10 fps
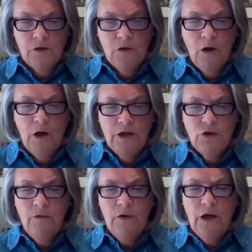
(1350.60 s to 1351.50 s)
So
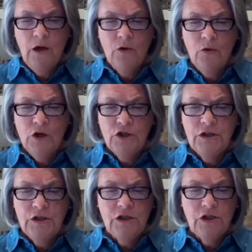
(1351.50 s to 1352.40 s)
unless you have any other
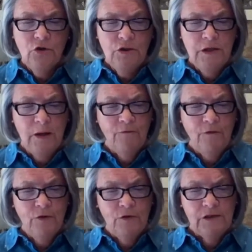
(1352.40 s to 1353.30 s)
questions, it's a good time
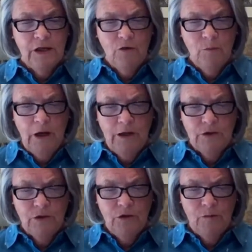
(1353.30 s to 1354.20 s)
for you to say goodbye
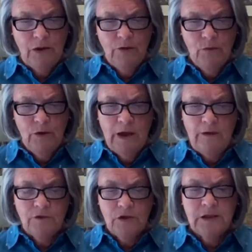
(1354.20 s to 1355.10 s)
to your mother. We
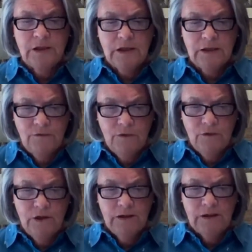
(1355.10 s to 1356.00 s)
have to discuss a
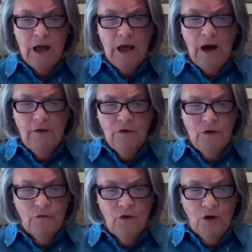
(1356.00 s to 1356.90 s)
few things
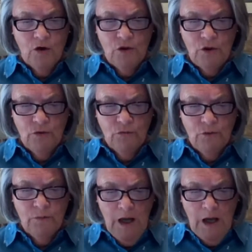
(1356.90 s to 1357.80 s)
after you've gone to your
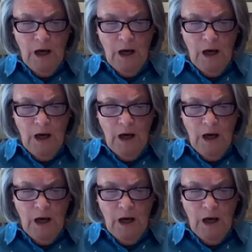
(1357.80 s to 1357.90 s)
room.